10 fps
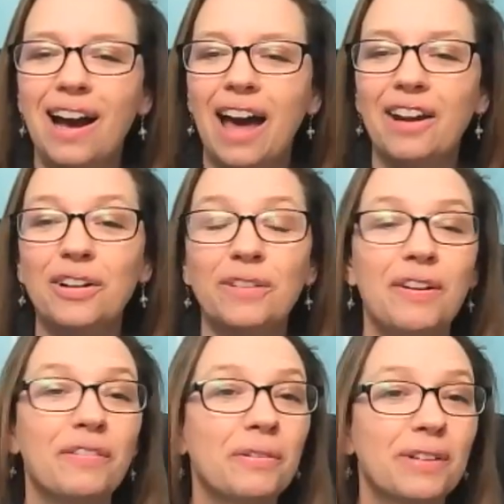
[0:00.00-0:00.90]
I don't know if
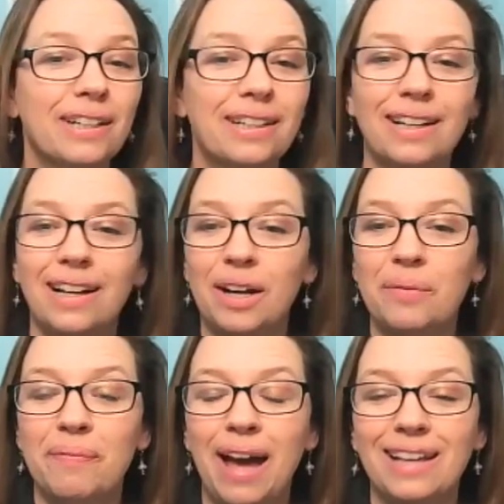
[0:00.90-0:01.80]
everyone
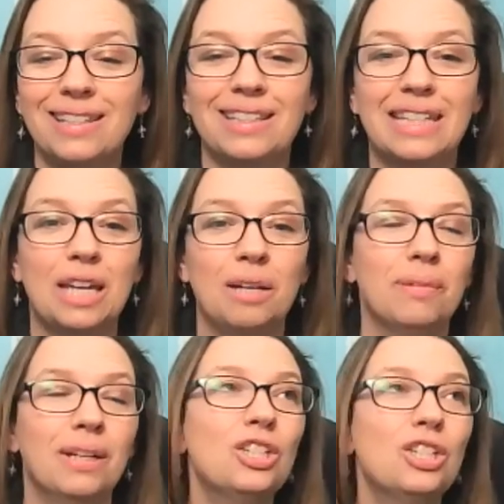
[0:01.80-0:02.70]
has the
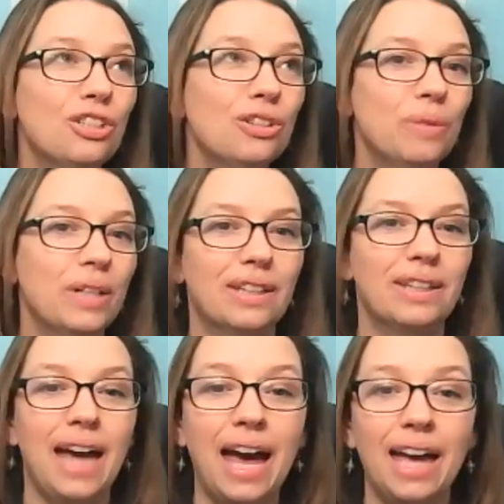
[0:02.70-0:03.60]
same issue with
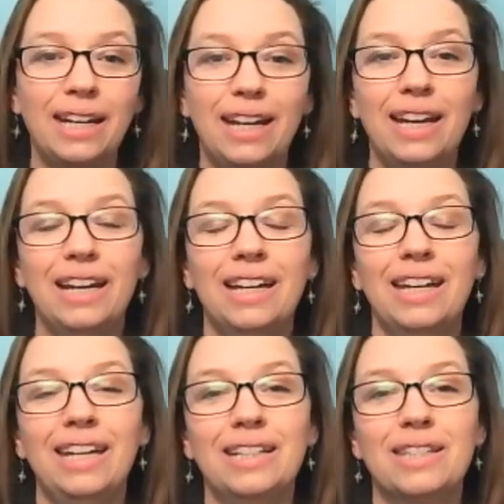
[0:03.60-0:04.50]
that.
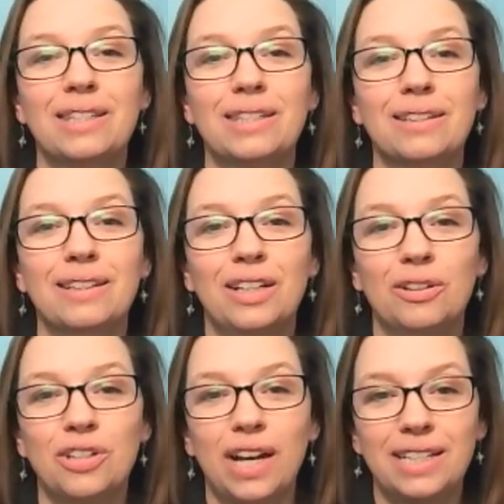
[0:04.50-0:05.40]
It's,
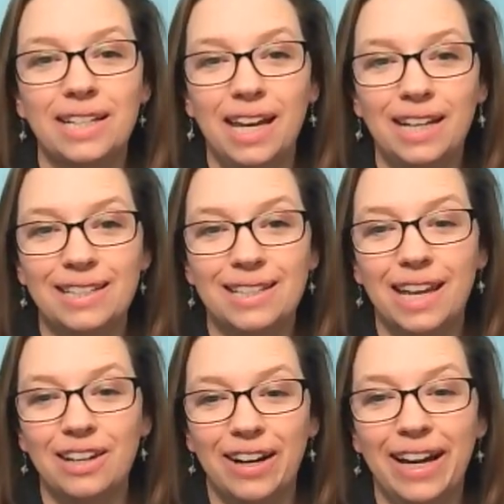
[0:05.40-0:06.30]
trying to
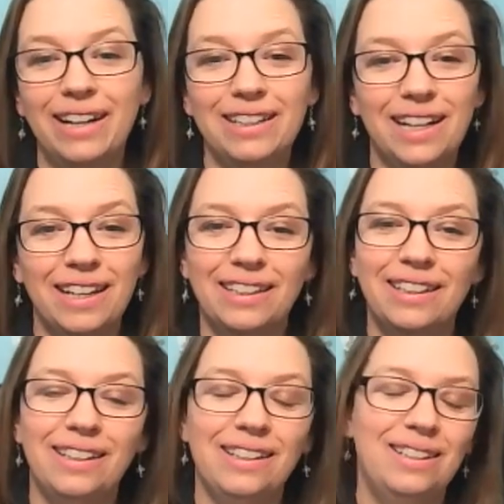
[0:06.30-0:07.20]
get your hair done
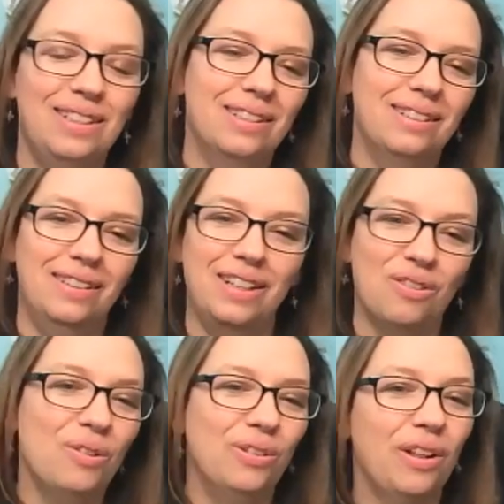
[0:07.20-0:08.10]
is,
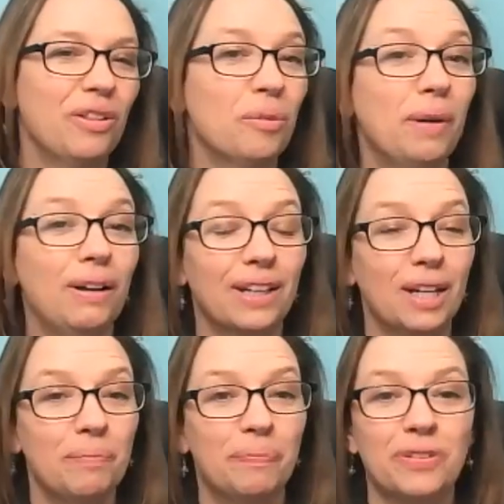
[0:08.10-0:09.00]
a whole other
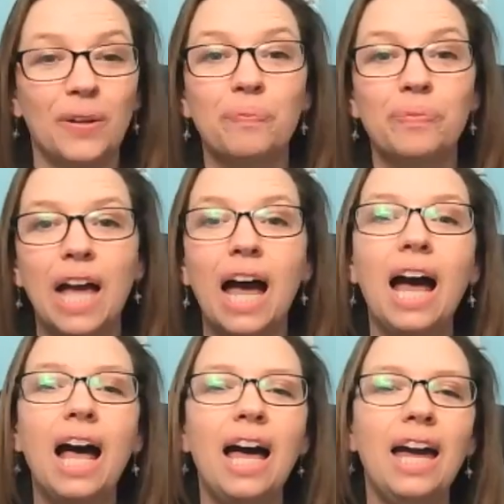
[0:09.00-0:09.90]
ballgame. So
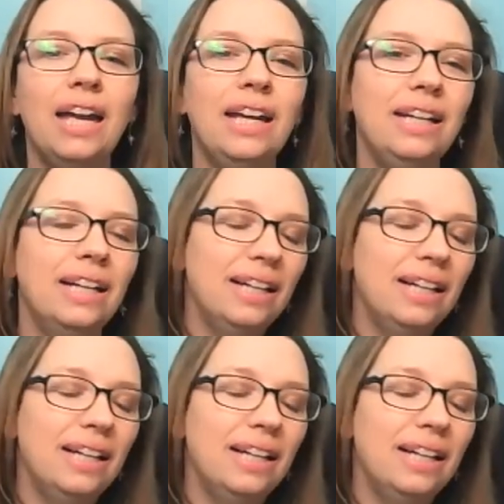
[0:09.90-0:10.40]
I